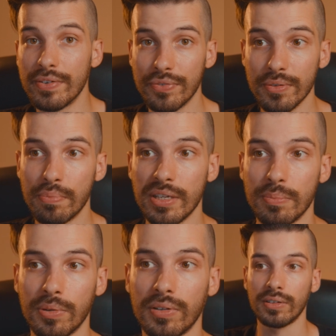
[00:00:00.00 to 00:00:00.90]
different
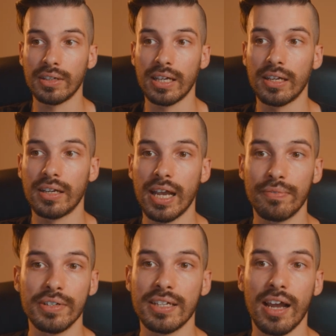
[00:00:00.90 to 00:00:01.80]
people, and
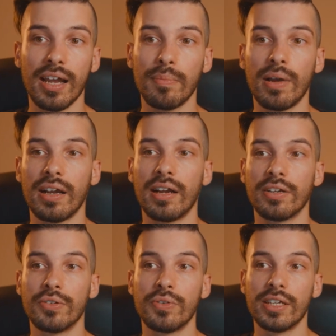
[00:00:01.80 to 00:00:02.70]
every time I got a
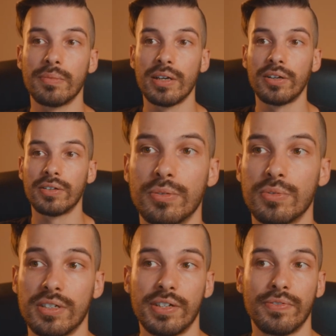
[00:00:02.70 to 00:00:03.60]
new email, it
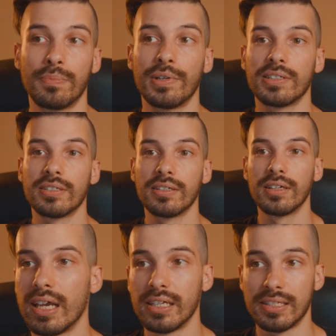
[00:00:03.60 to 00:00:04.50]
was a different person.
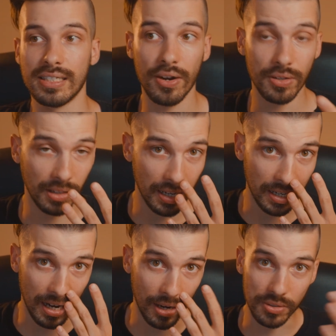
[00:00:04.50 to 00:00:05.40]
And it sounded like
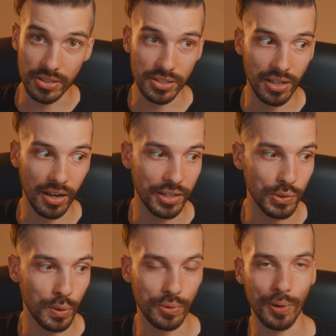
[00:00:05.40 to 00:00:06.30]
I was just talking
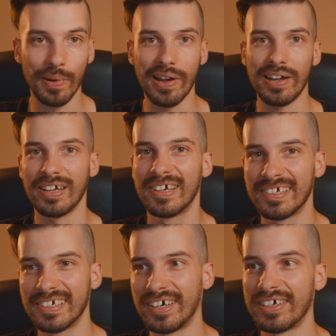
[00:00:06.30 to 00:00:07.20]
to a robot,
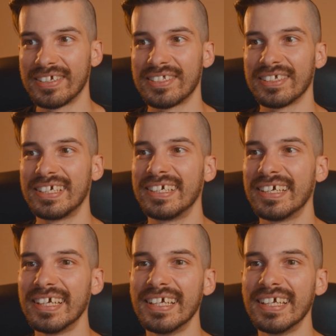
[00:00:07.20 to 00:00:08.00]
honestly.